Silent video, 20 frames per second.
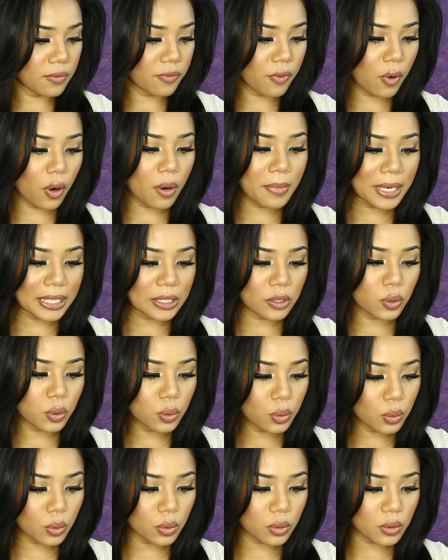For my
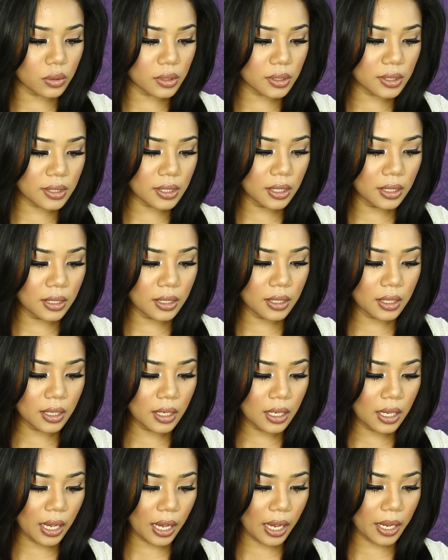tools,
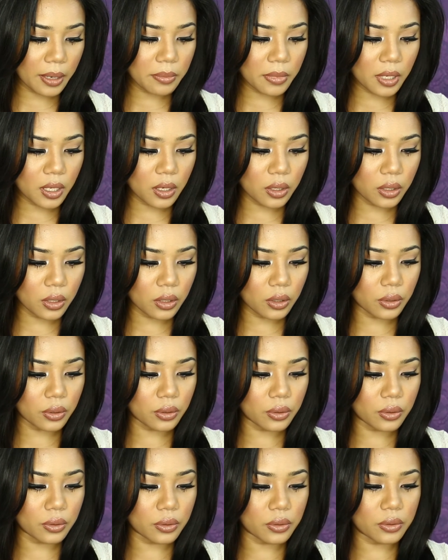I'm gonna
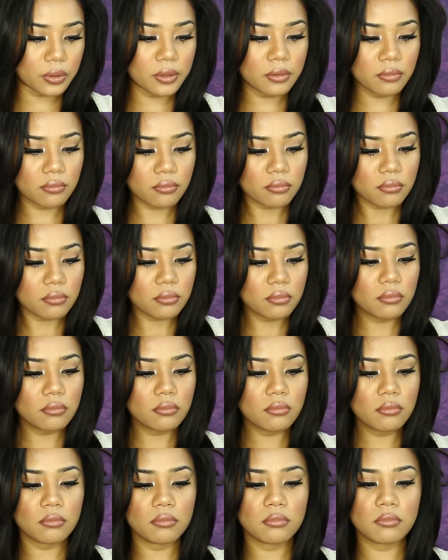use,
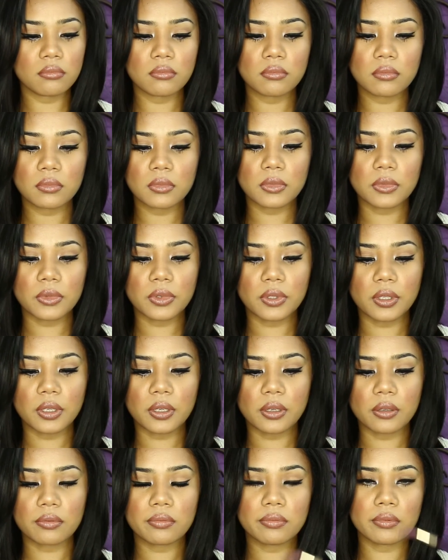
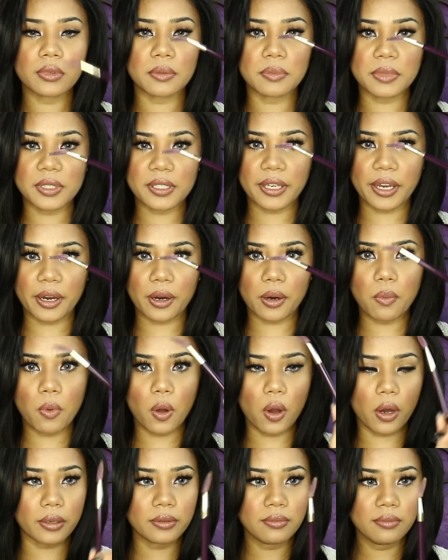a mascara
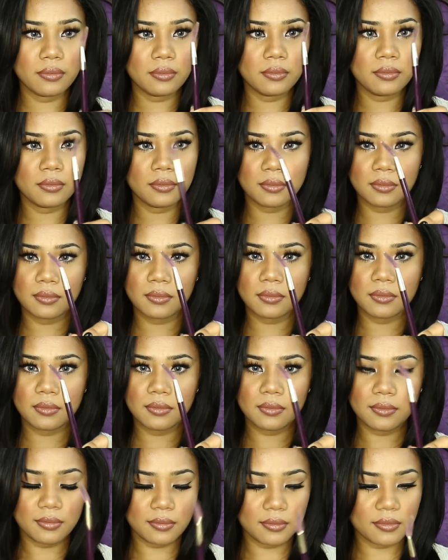one.
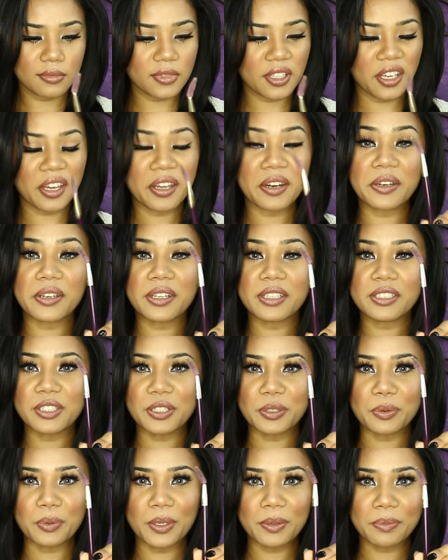Kind of
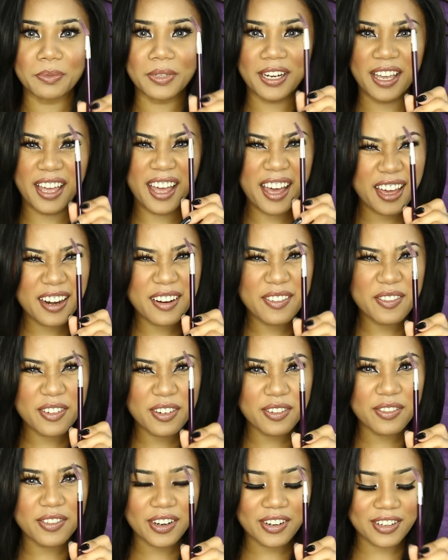dingy one, but I had it
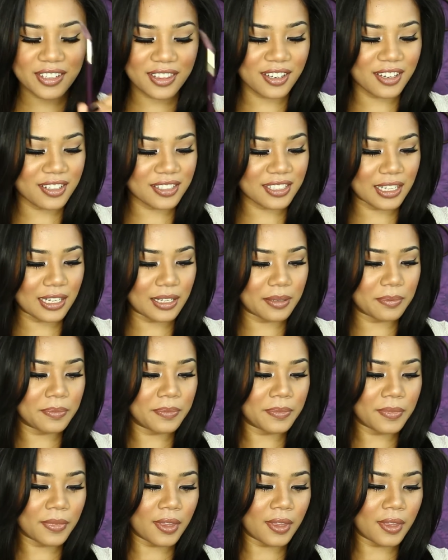for a very long time.